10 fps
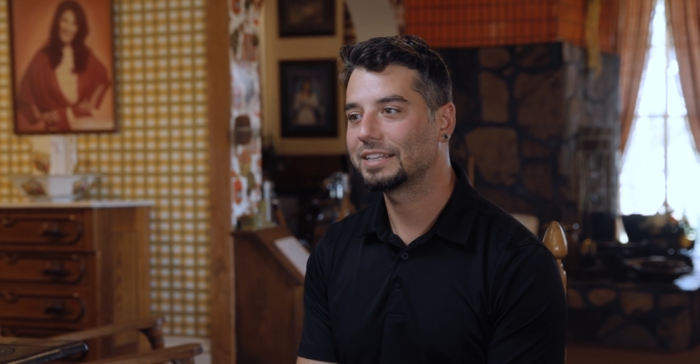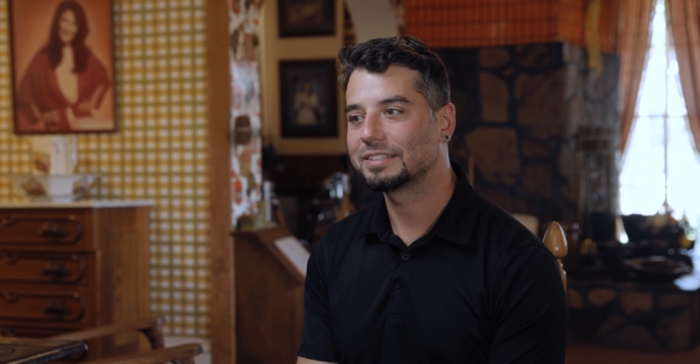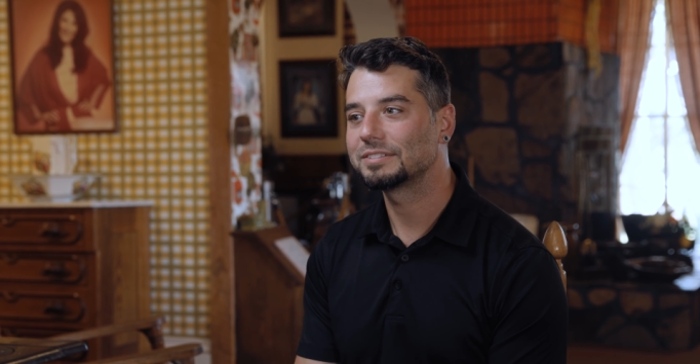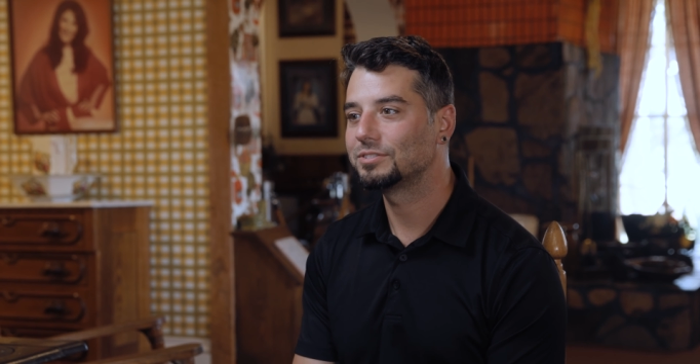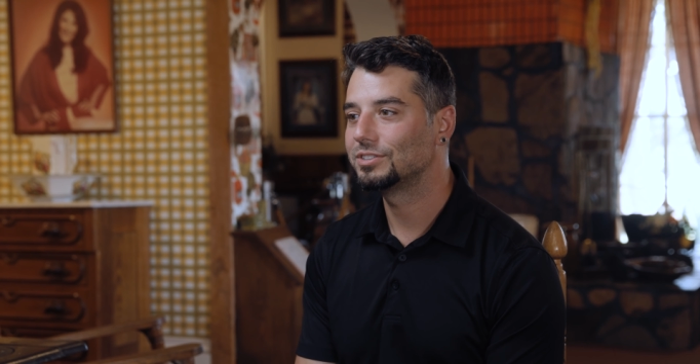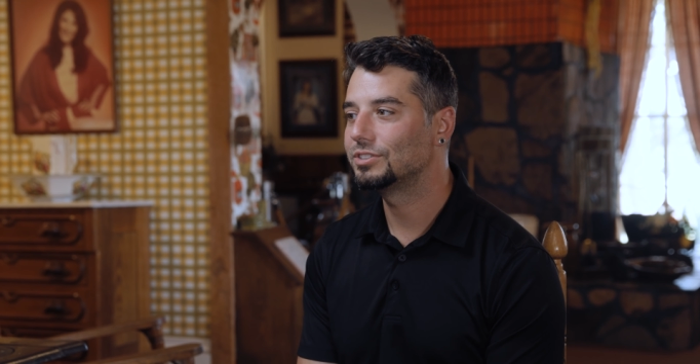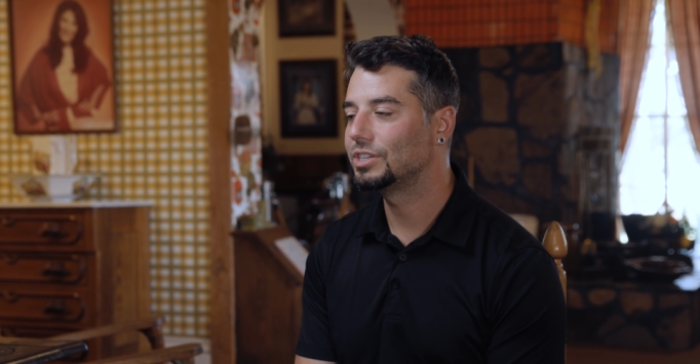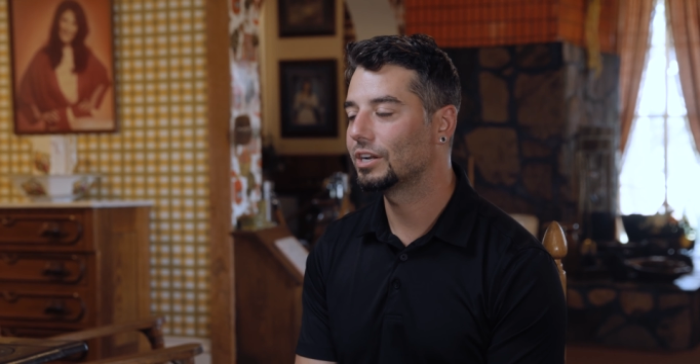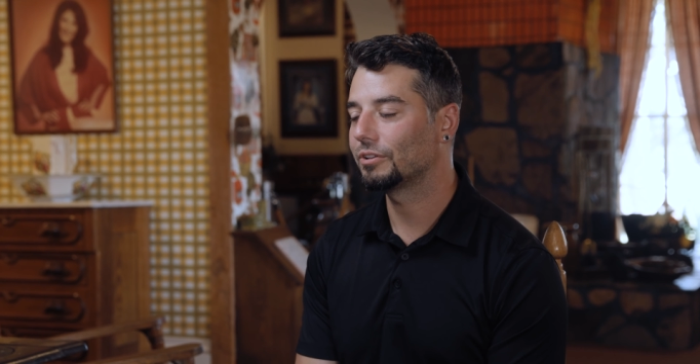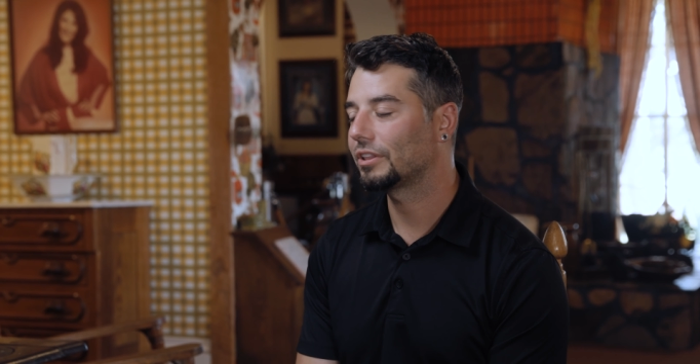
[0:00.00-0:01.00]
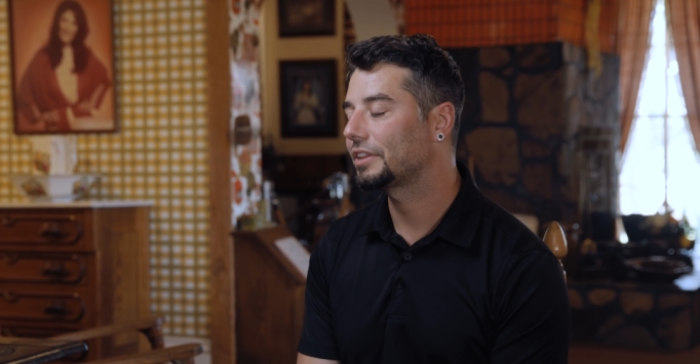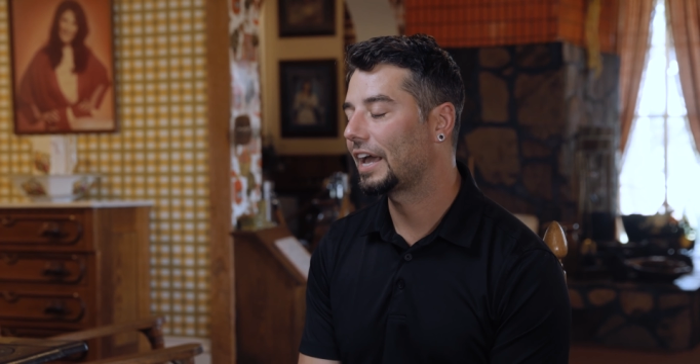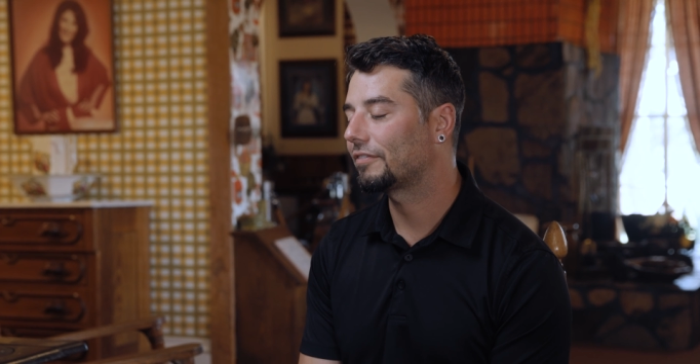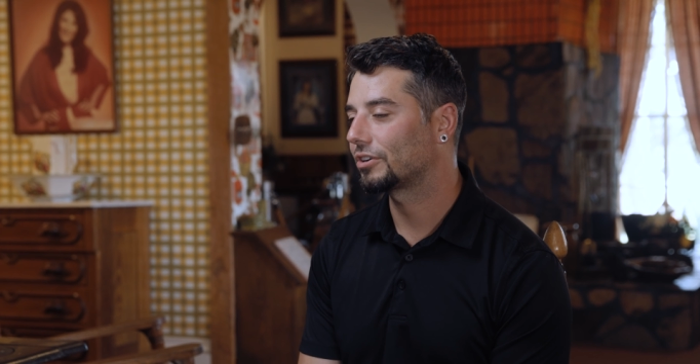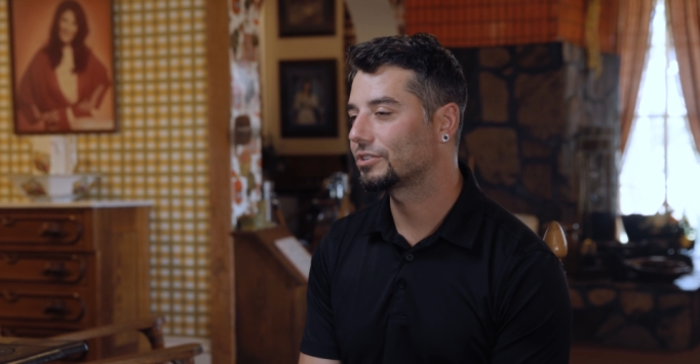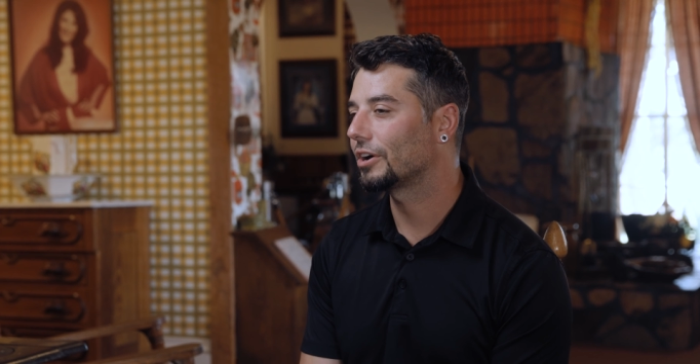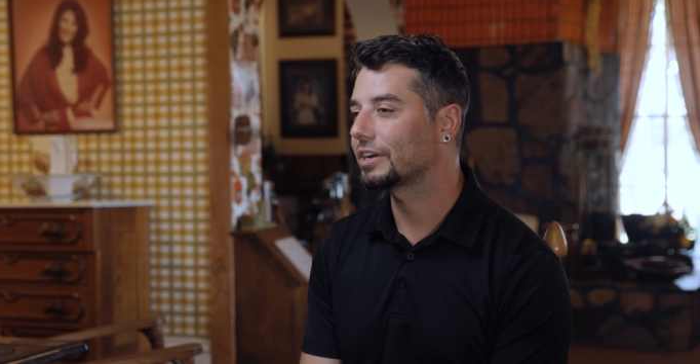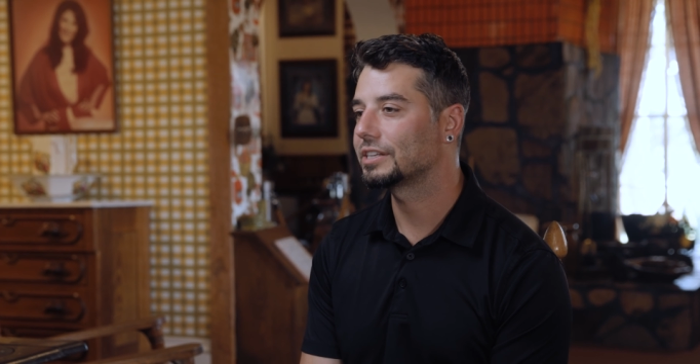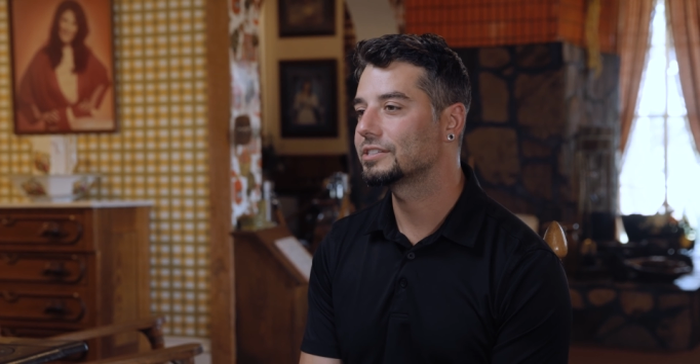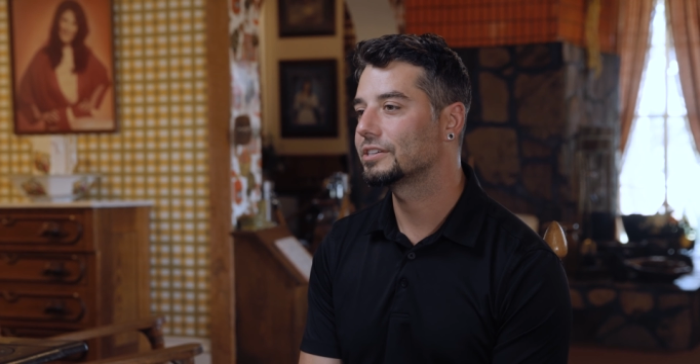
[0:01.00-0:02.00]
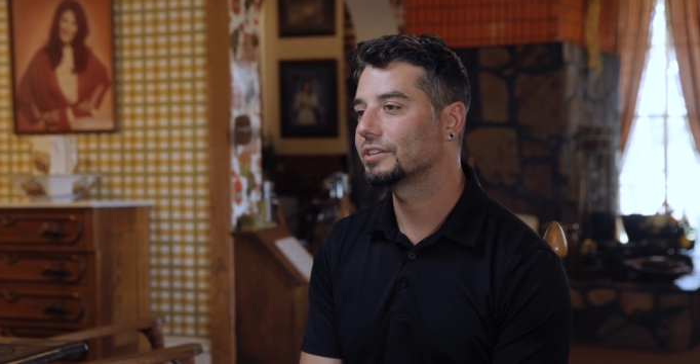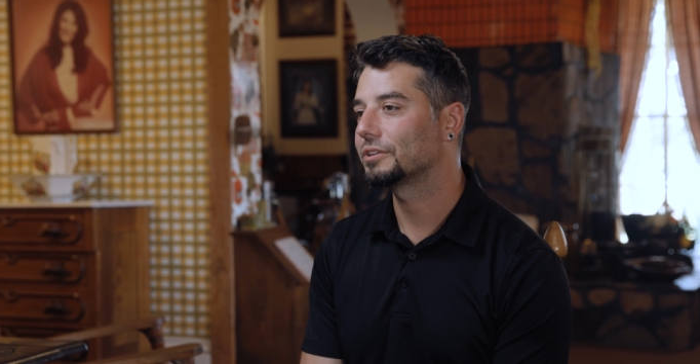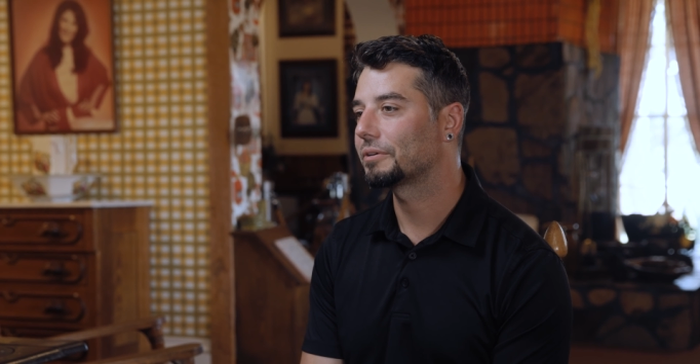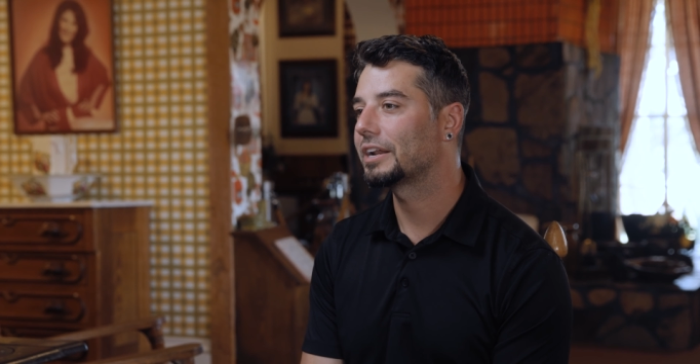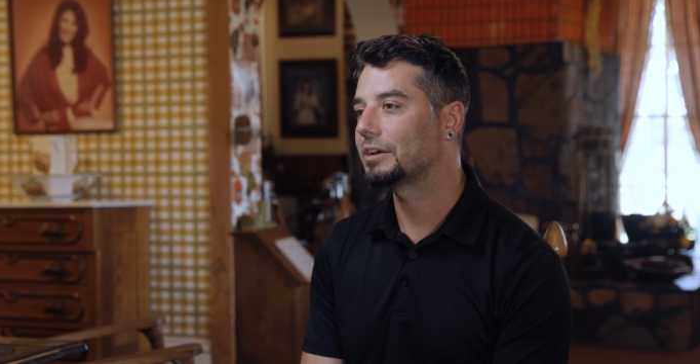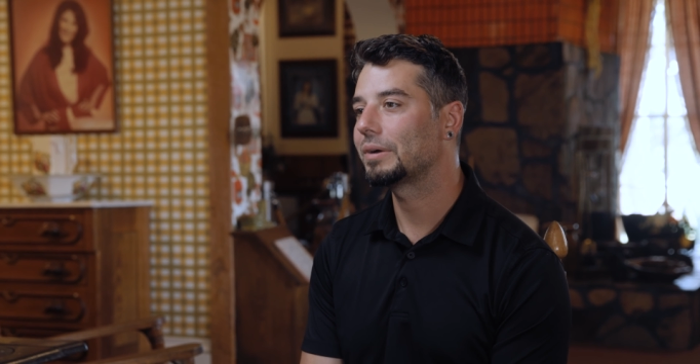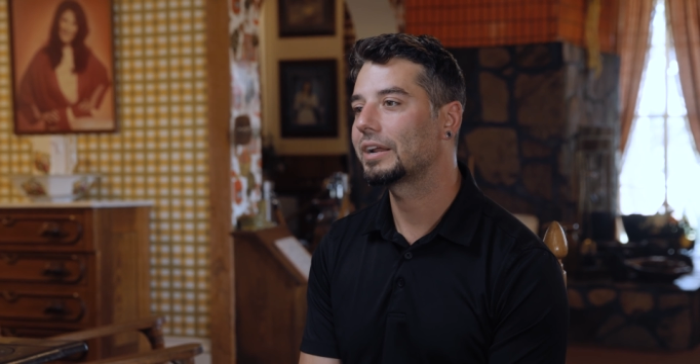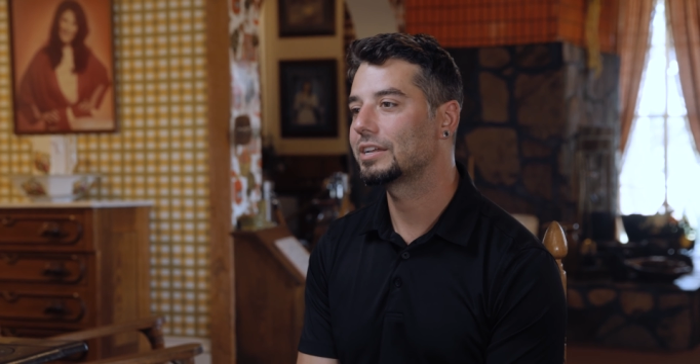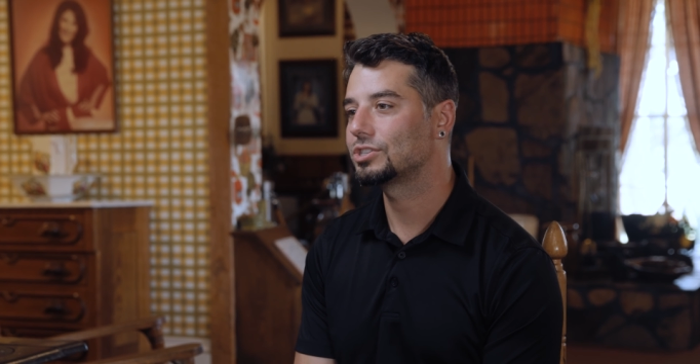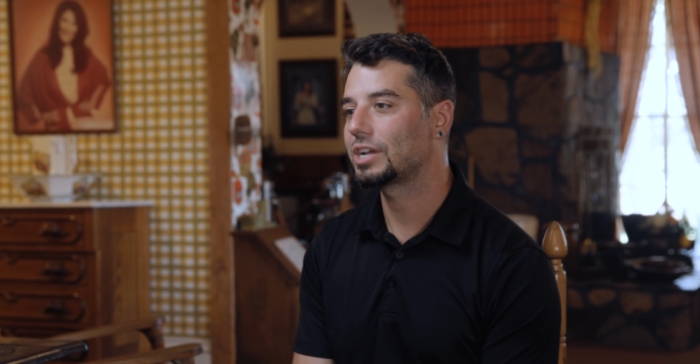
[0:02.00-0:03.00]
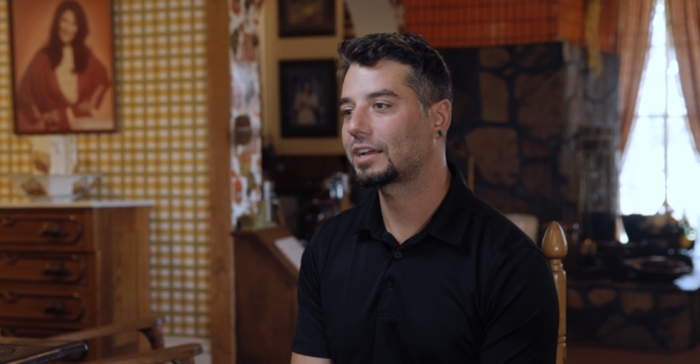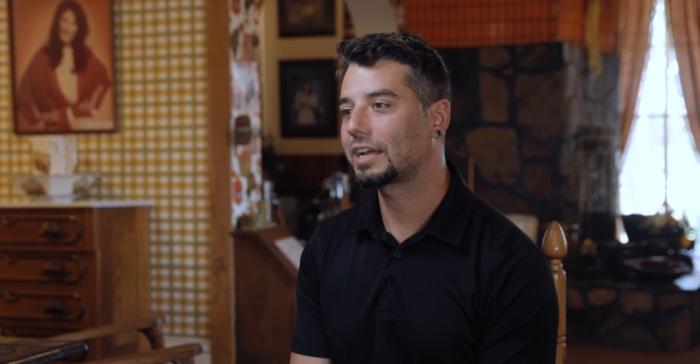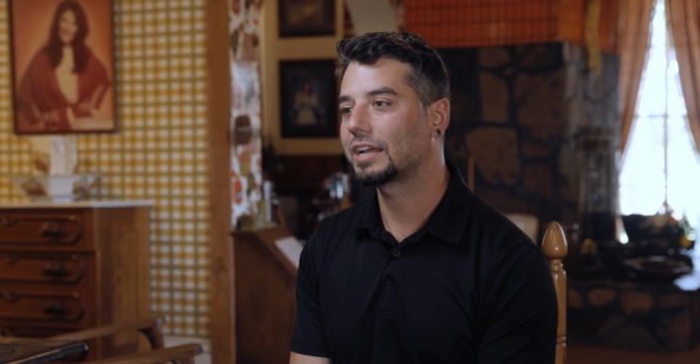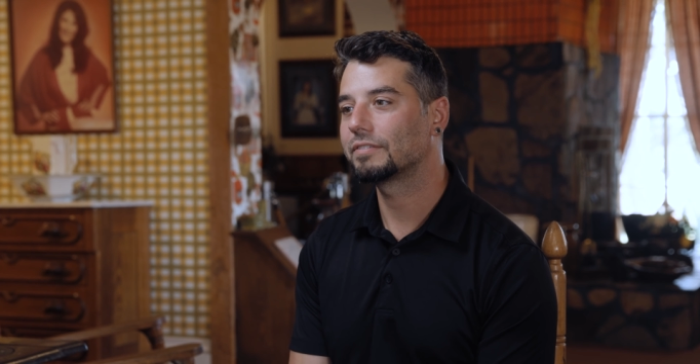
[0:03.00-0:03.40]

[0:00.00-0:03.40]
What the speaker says: And after talking to Loretta about it, Jack kind